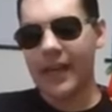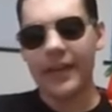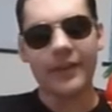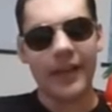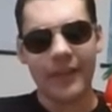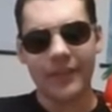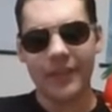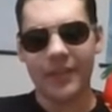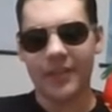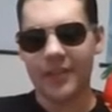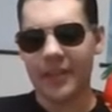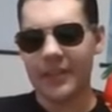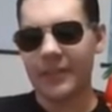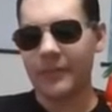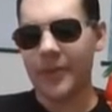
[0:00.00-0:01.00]
don't have a car
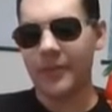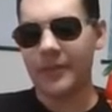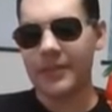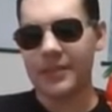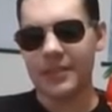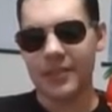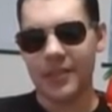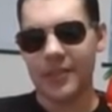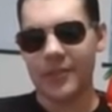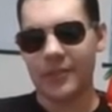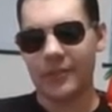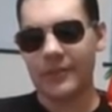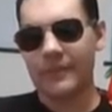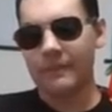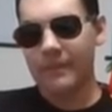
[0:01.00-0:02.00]
at the moment,
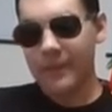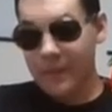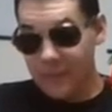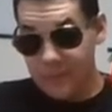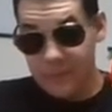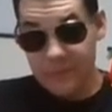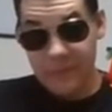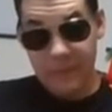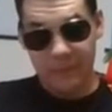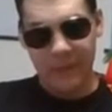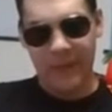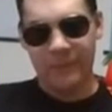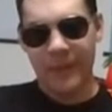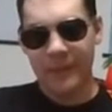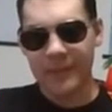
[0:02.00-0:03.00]
so by
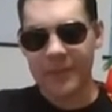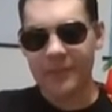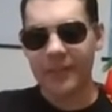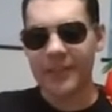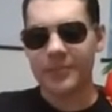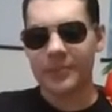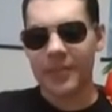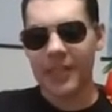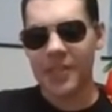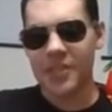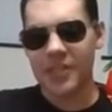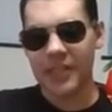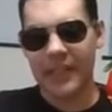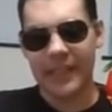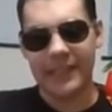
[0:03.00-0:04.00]
public
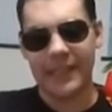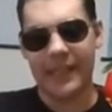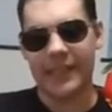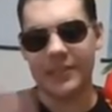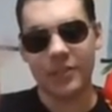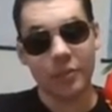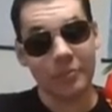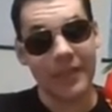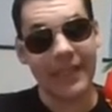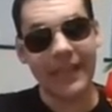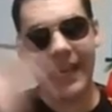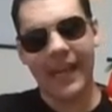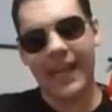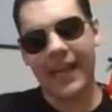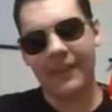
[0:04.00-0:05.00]
transportation it takes three and
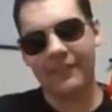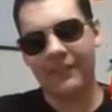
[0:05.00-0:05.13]
a half